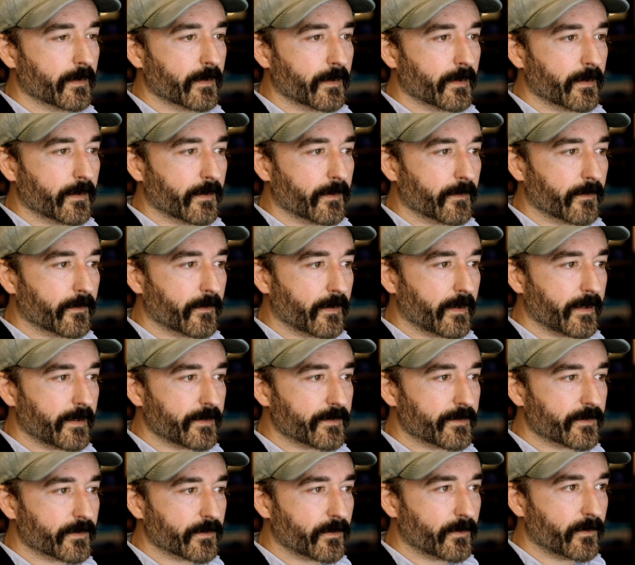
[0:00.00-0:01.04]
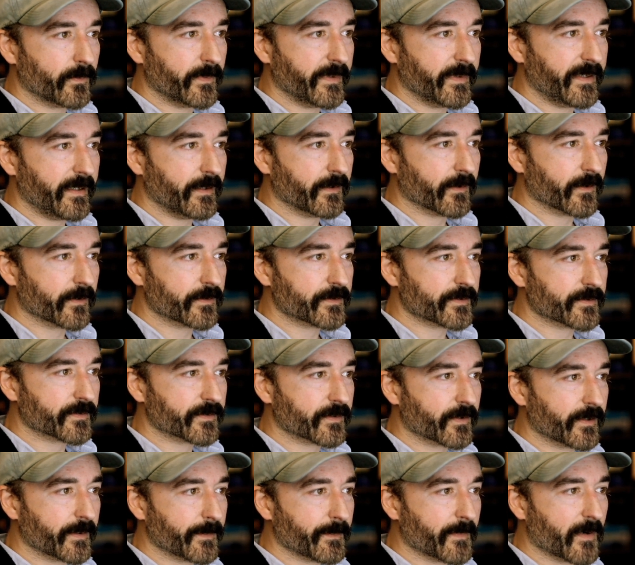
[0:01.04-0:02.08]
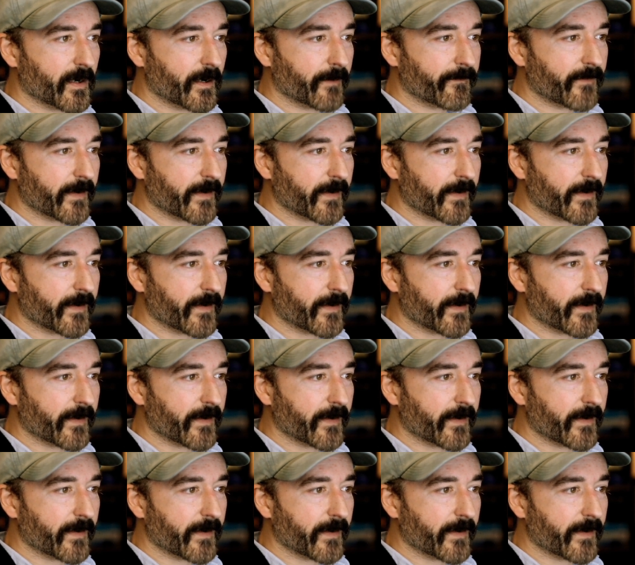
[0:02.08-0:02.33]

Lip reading: Right, so we are just going to modify